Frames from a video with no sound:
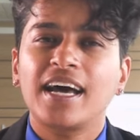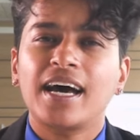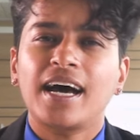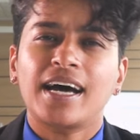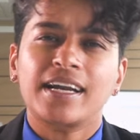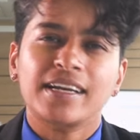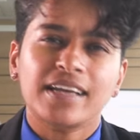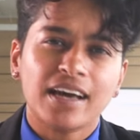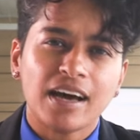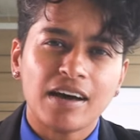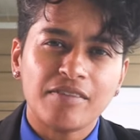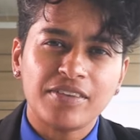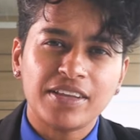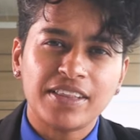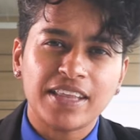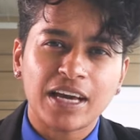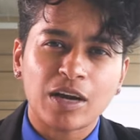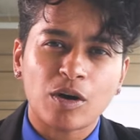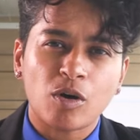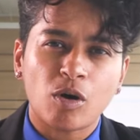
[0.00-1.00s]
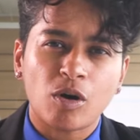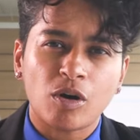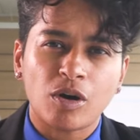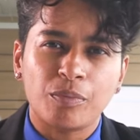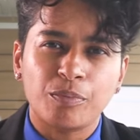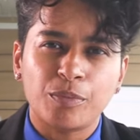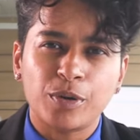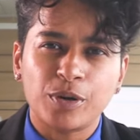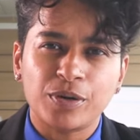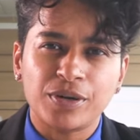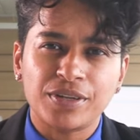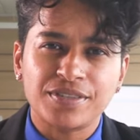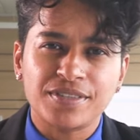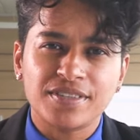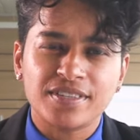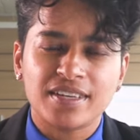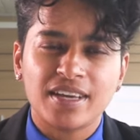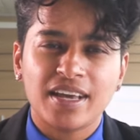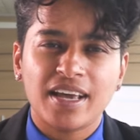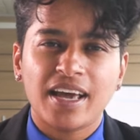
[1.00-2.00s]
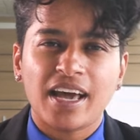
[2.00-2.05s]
uncover their core components,